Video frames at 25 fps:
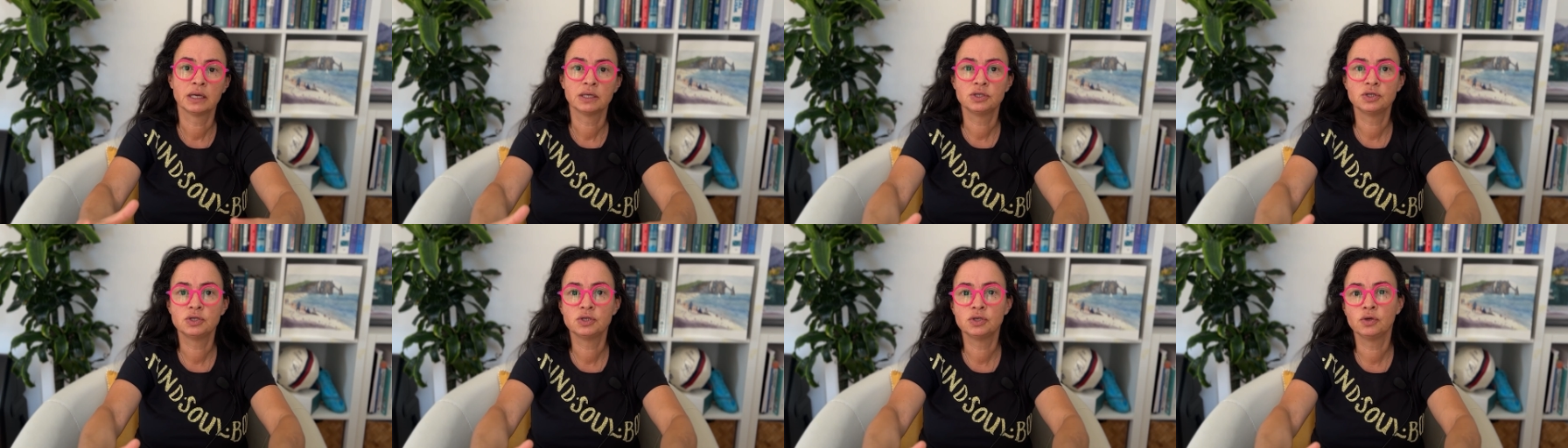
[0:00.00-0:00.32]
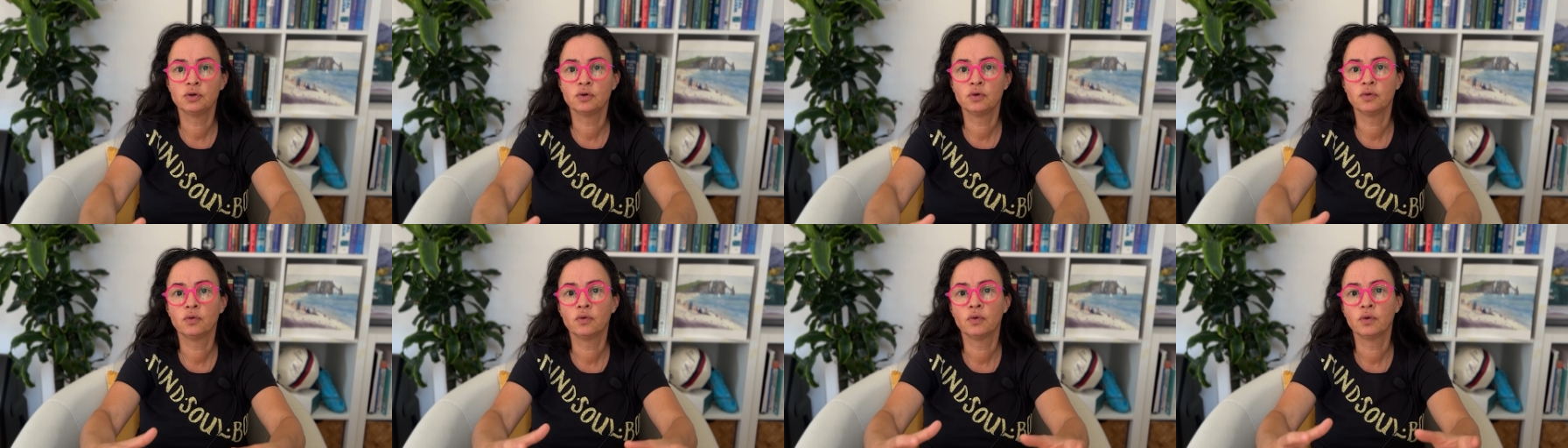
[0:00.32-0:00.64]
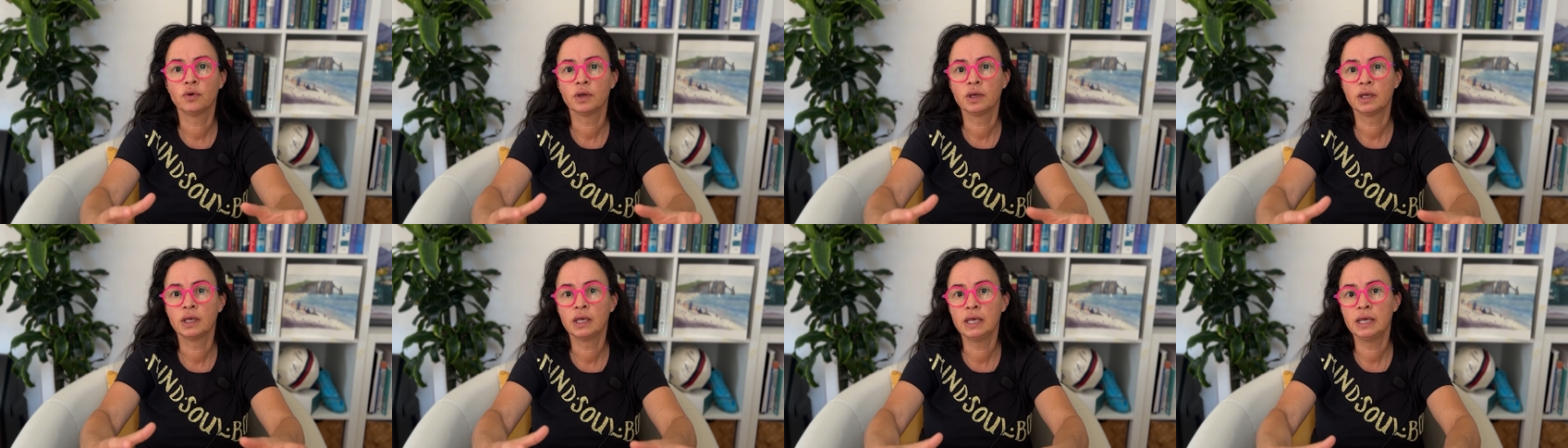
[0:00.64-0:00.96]
to
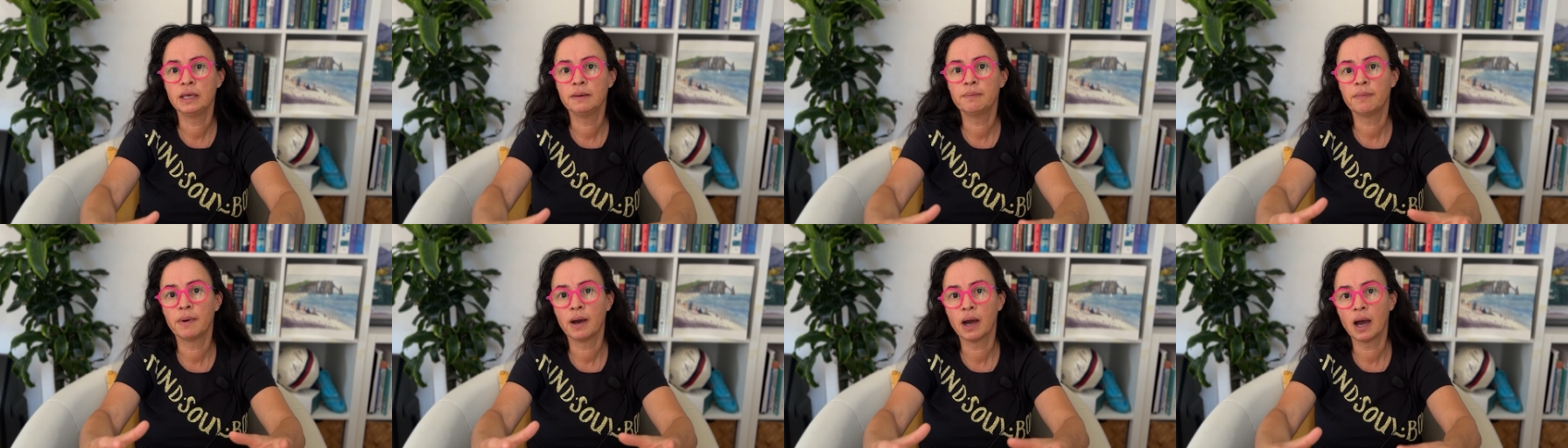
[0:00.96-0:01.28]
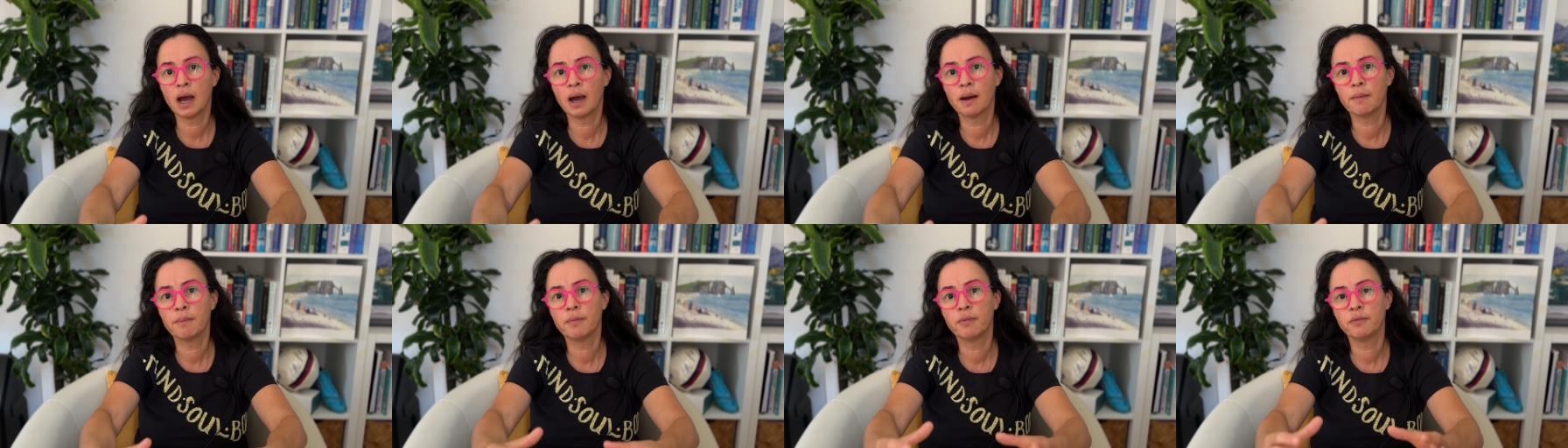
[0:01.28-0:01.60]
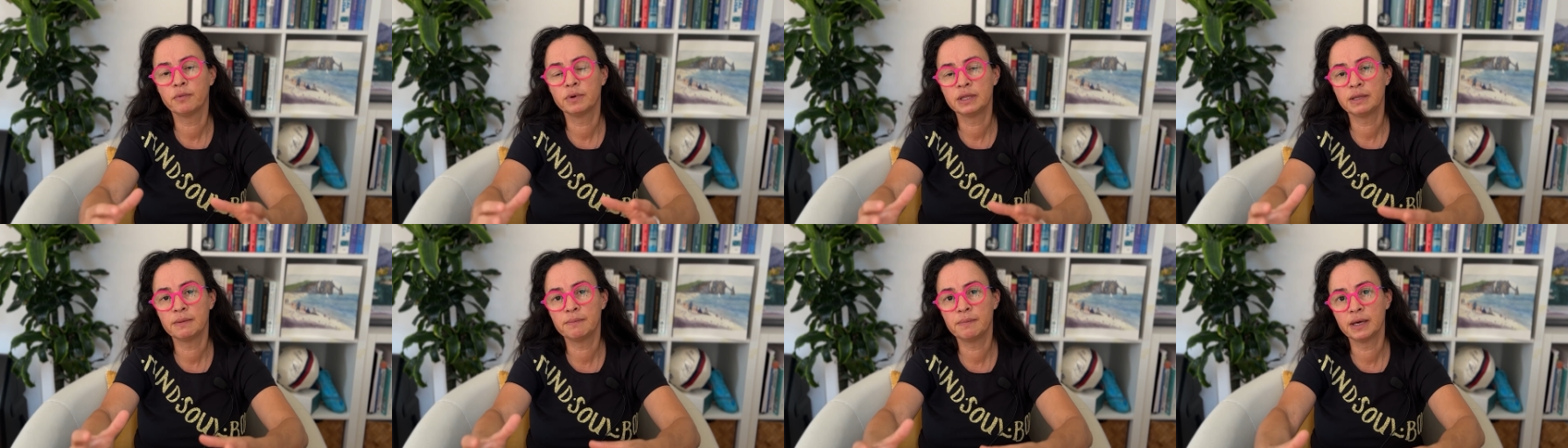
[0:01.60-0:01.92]
keep up
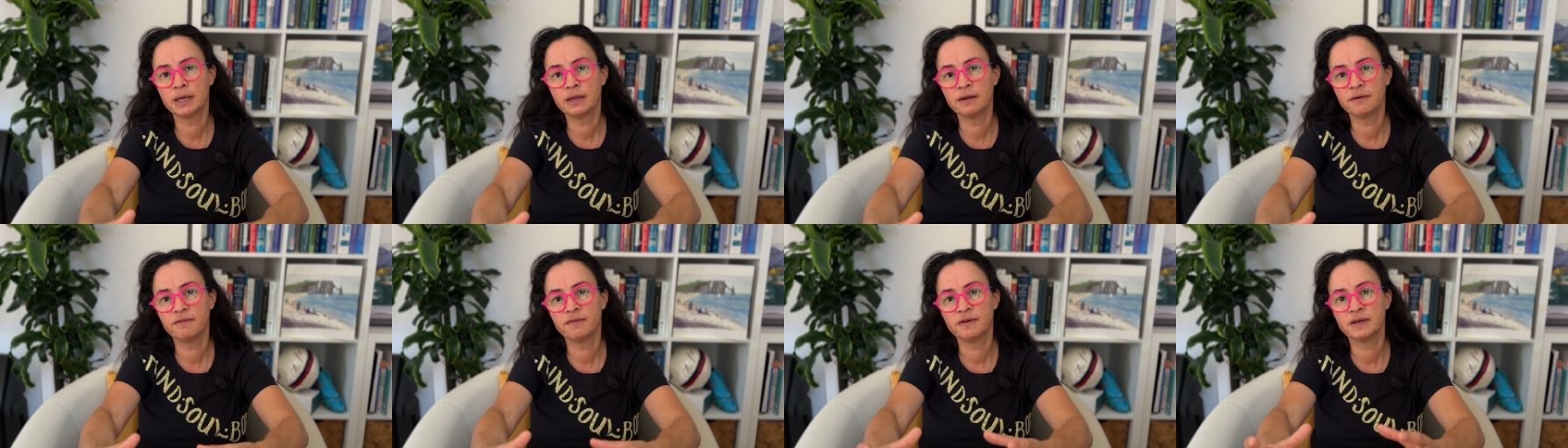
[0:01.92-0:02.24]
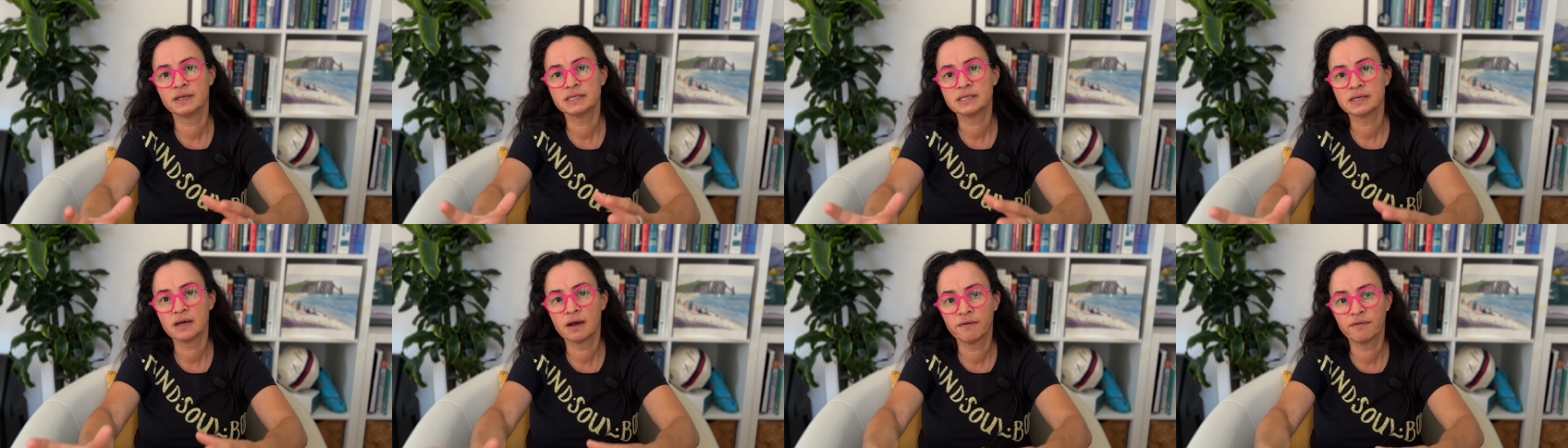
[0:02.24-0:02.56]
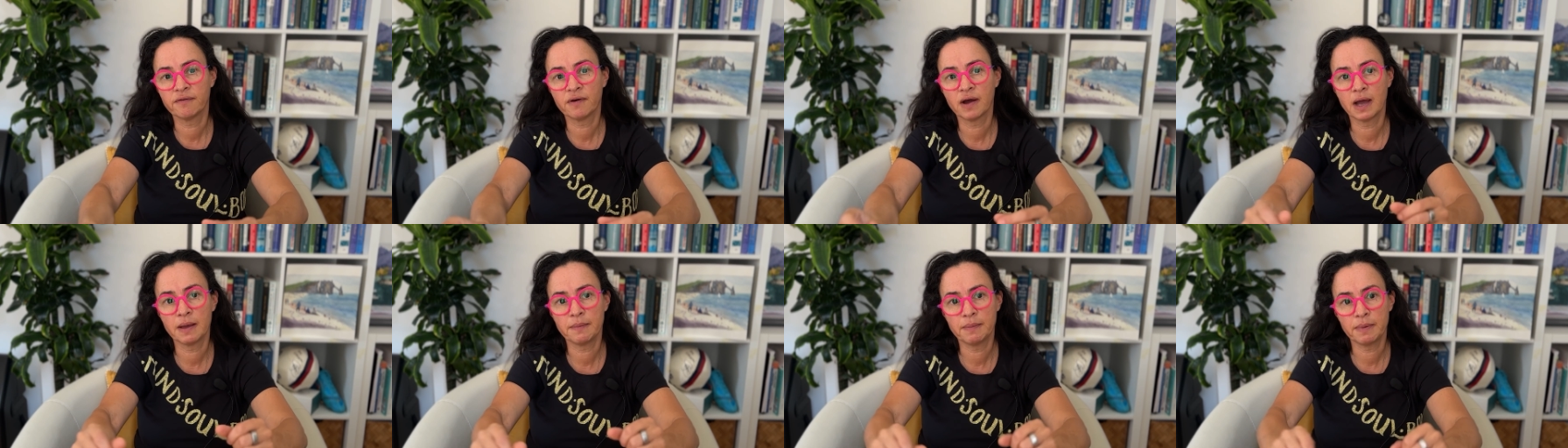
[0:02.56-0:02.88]
with the benefits of
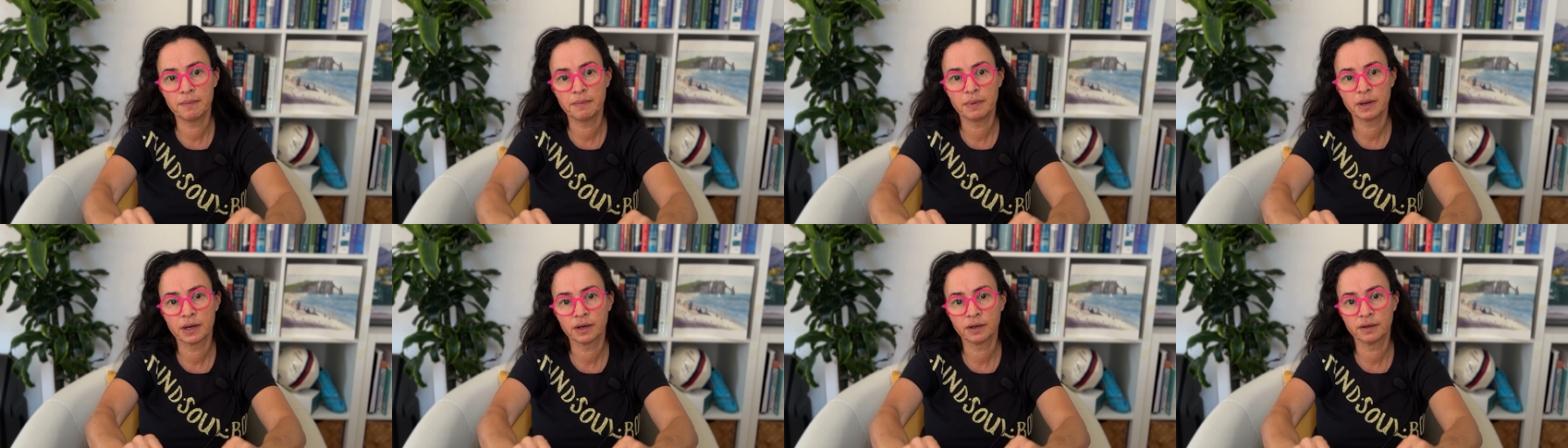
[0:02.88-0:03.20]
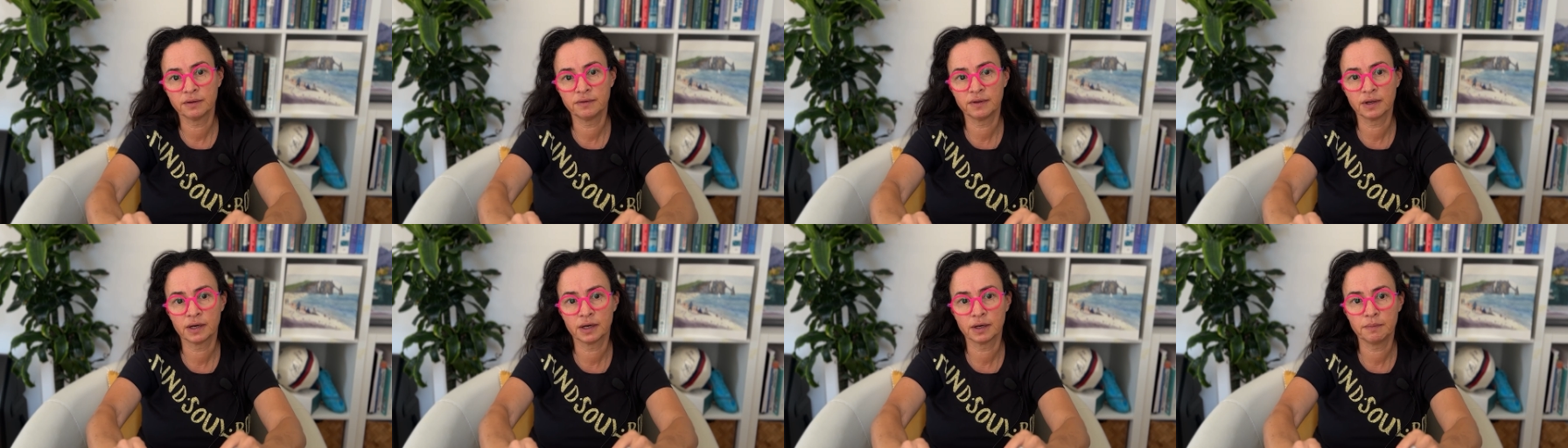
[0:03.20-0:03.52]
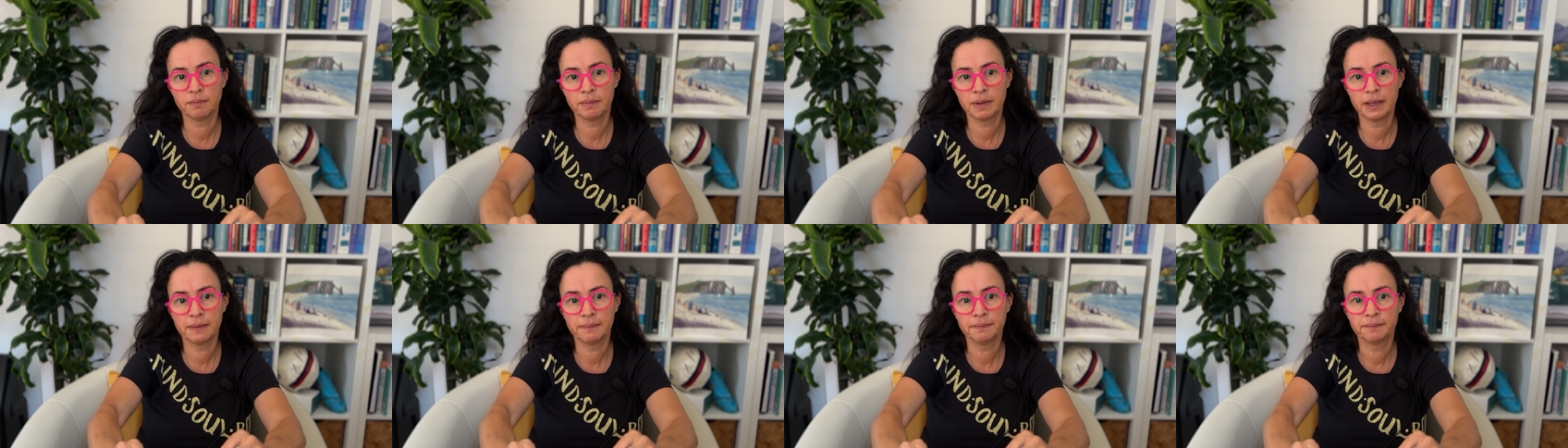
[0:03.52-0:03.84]
hyperbaric
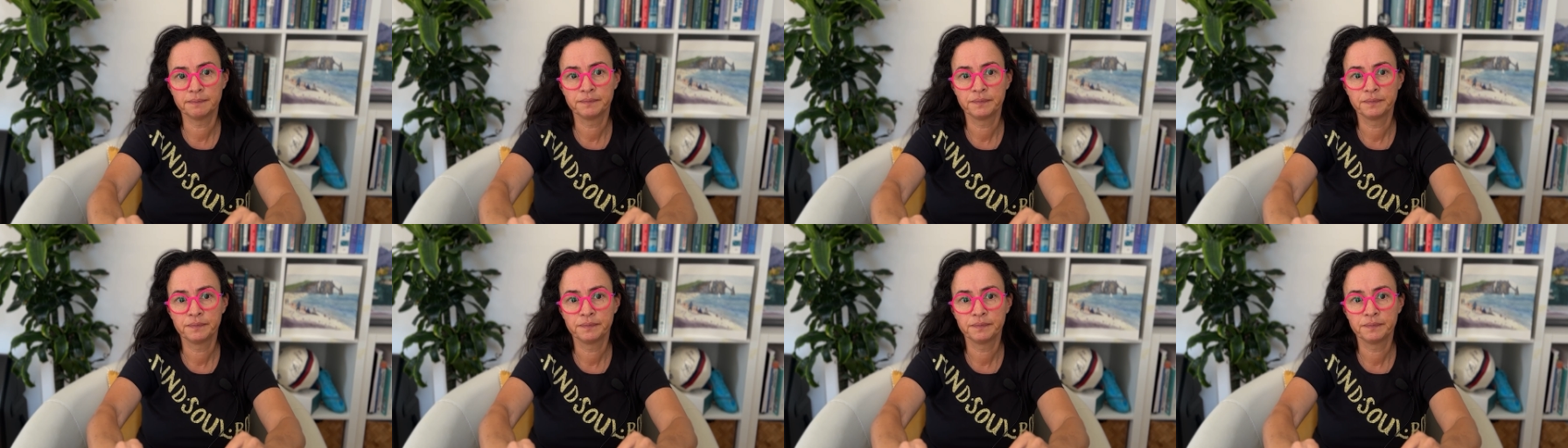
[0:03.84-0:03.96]
therapy.